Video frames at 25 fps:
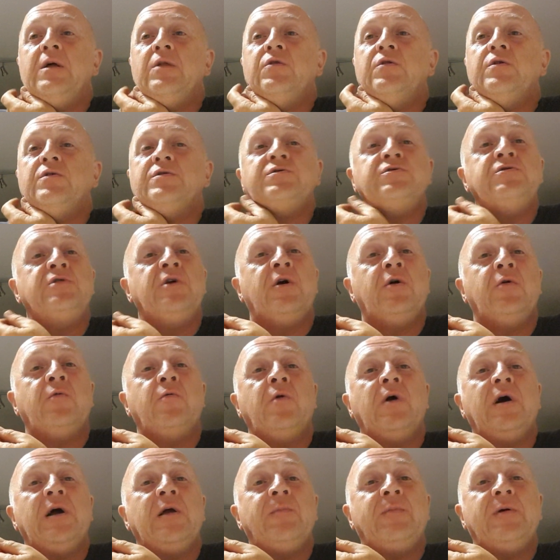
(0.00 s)
there's no
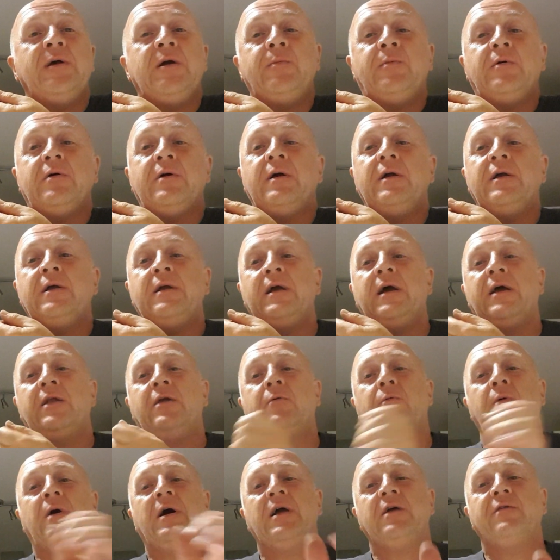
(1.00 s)
way people can get
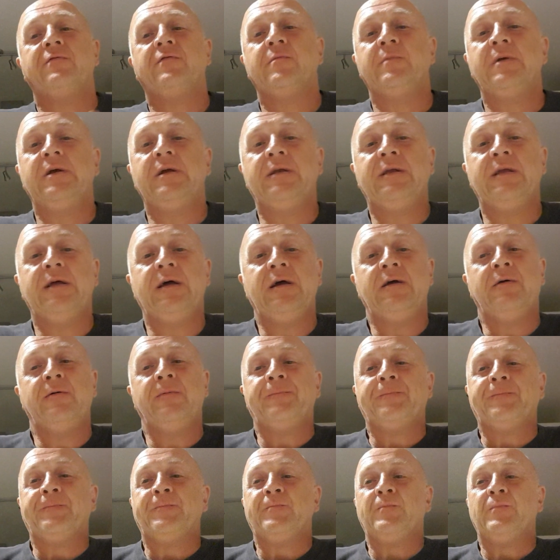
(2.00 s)
away from it now.
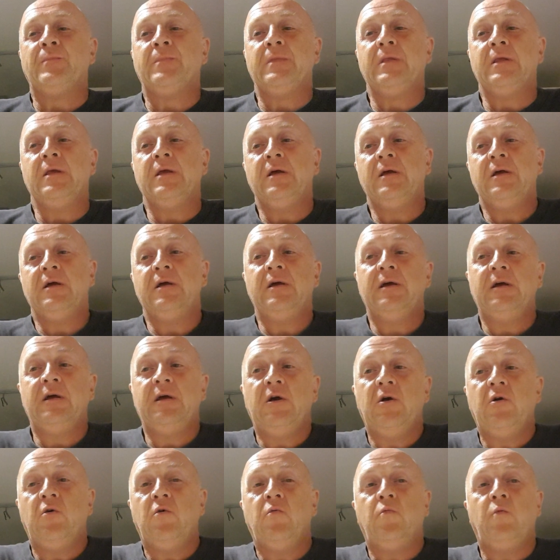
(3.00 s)

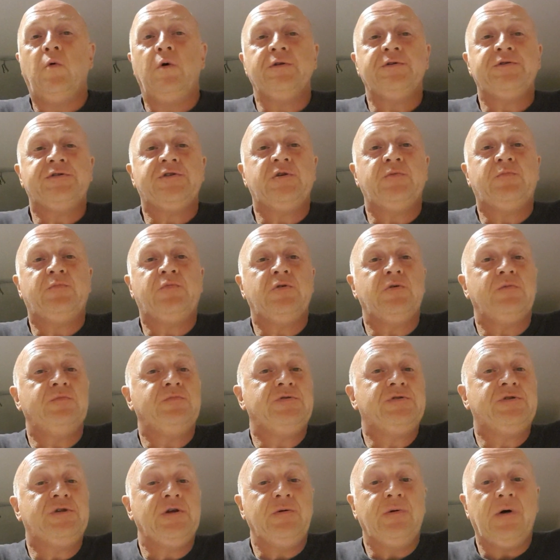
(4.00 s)
Once the
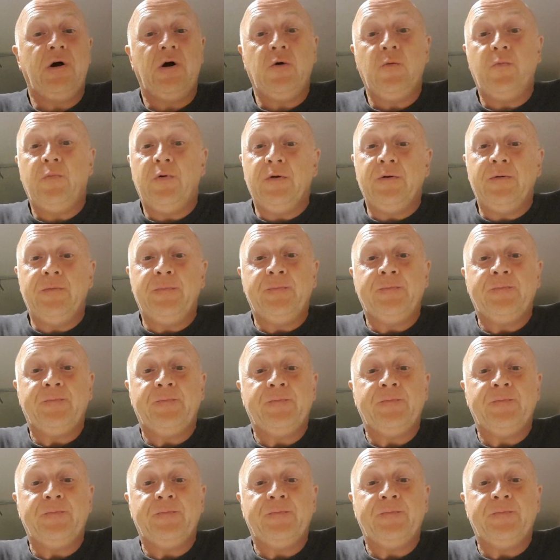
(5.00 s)
pubs do open,